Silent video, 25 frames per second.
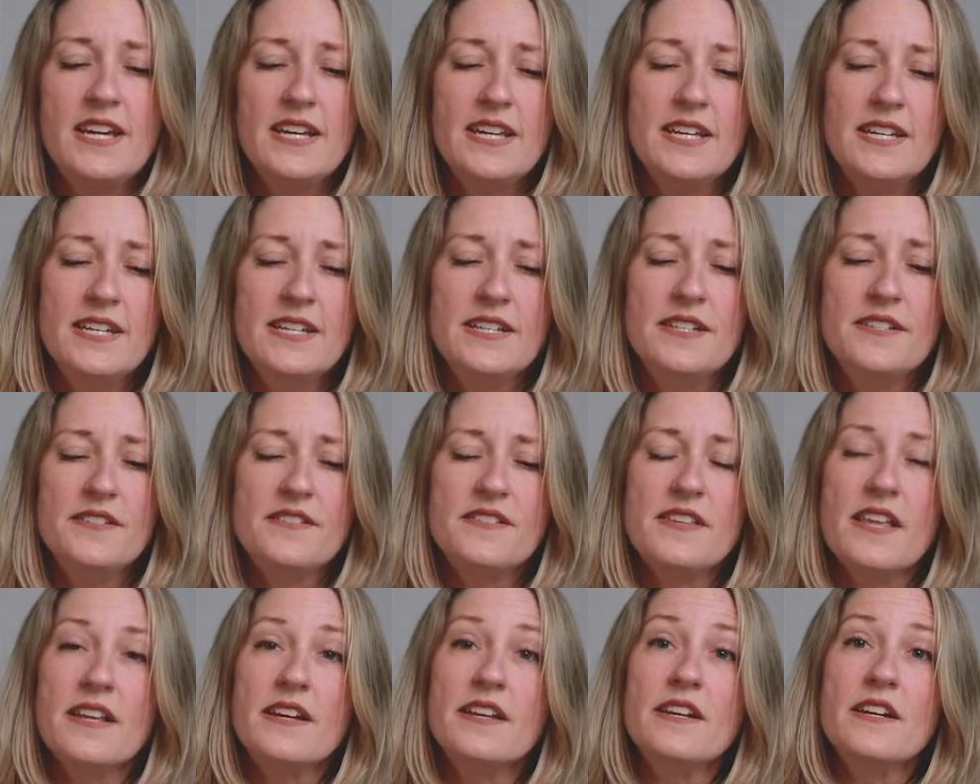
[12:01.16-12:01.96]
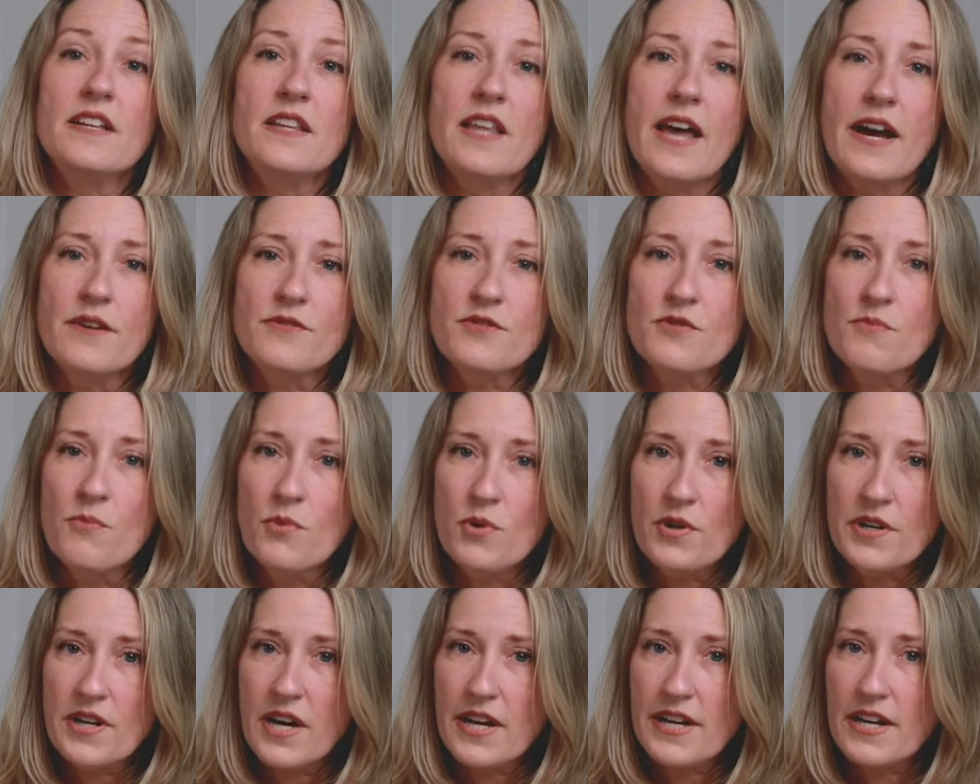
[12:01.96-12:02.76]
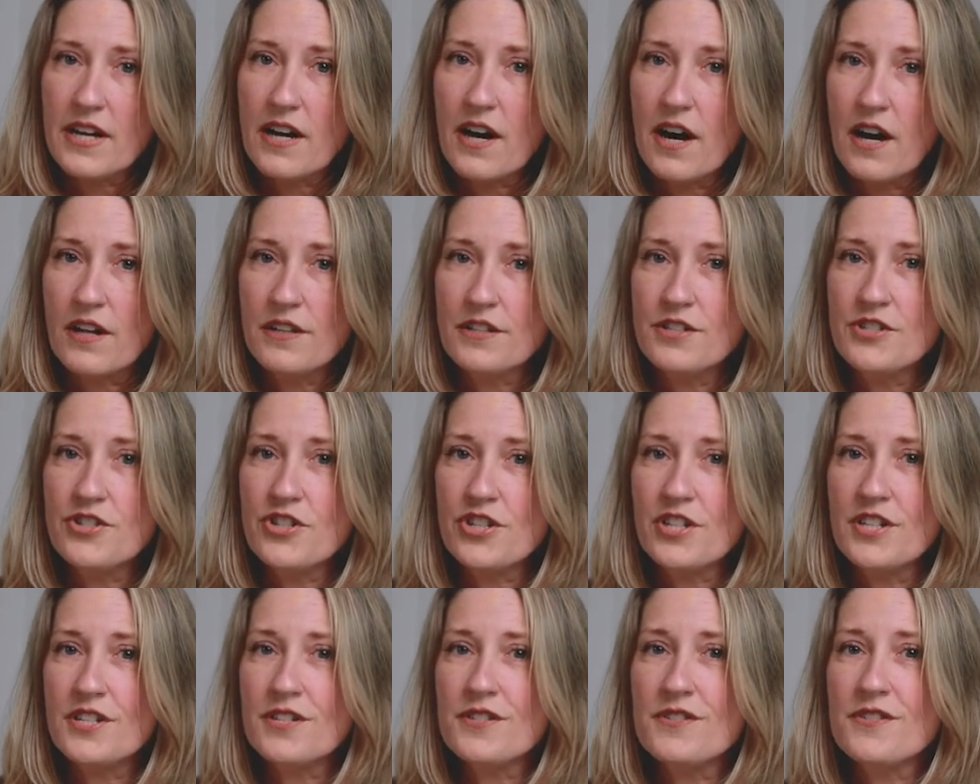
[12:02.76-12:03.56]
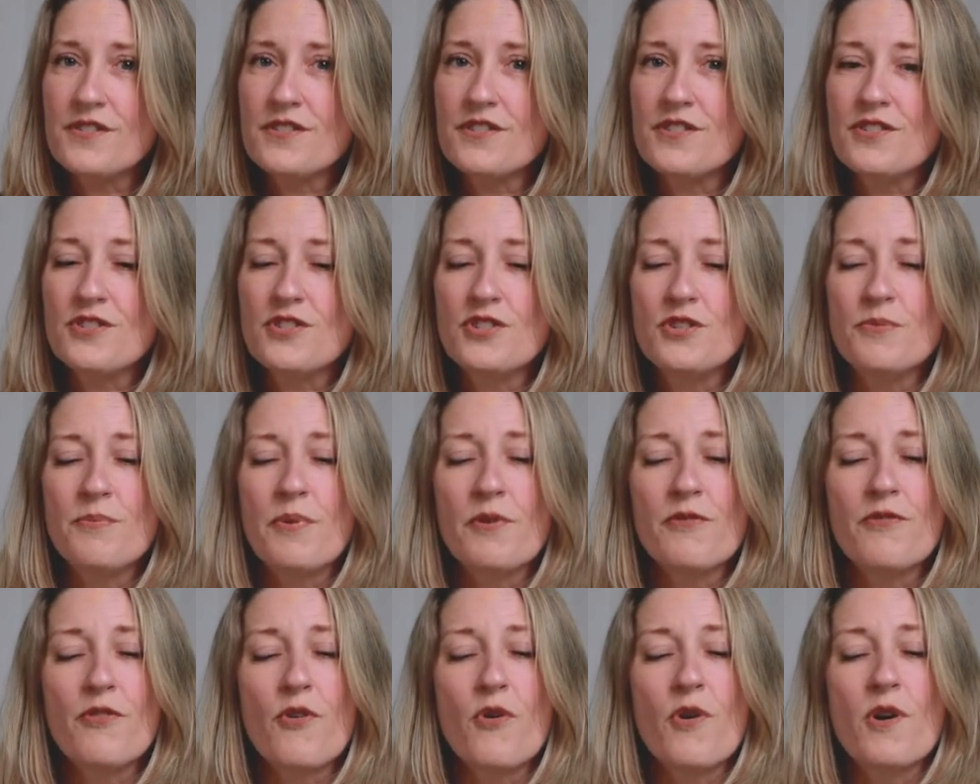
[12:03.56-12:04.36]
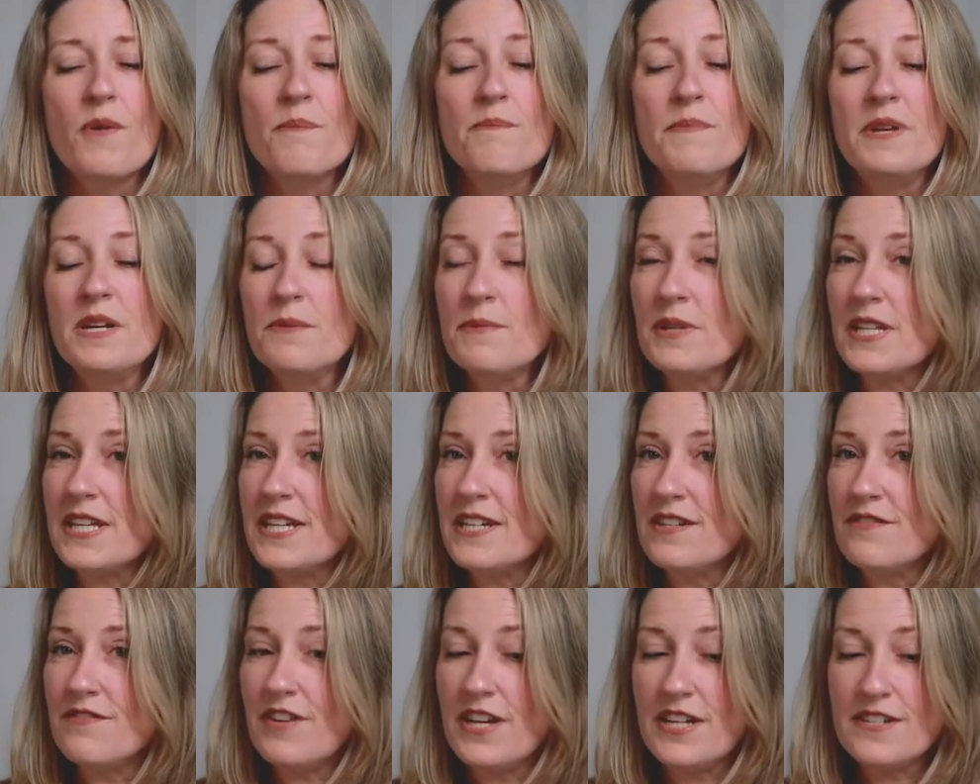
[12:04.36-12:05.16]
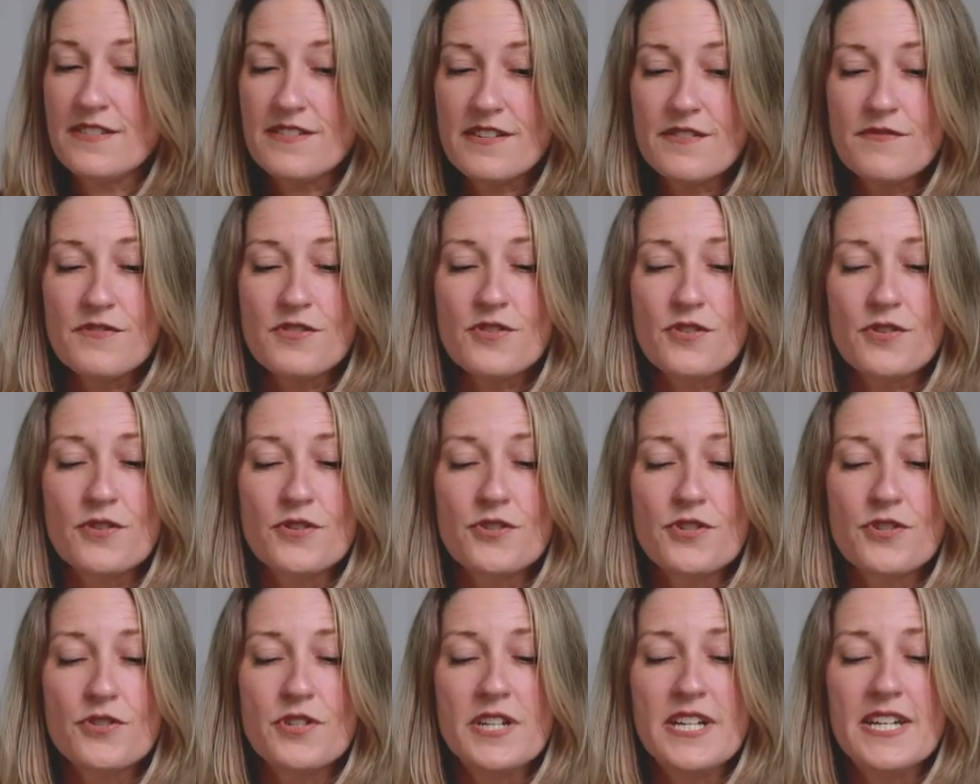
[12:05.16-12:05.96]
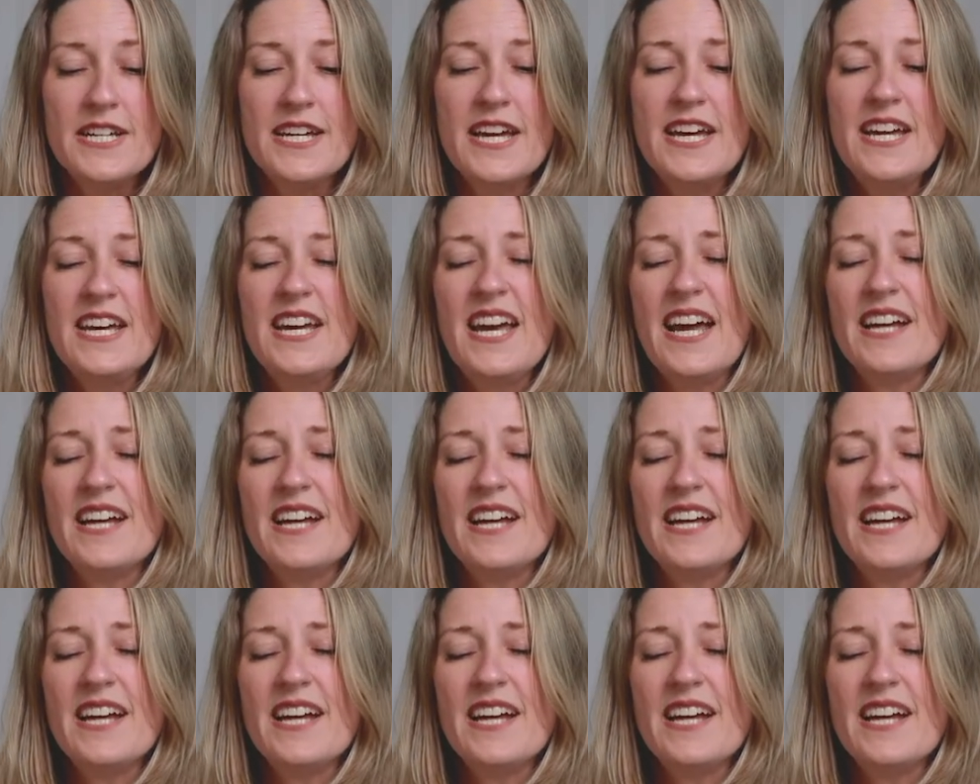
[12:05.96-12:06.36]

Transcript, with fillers: is that it allows more gynecologists to perform minimally invasive surgery,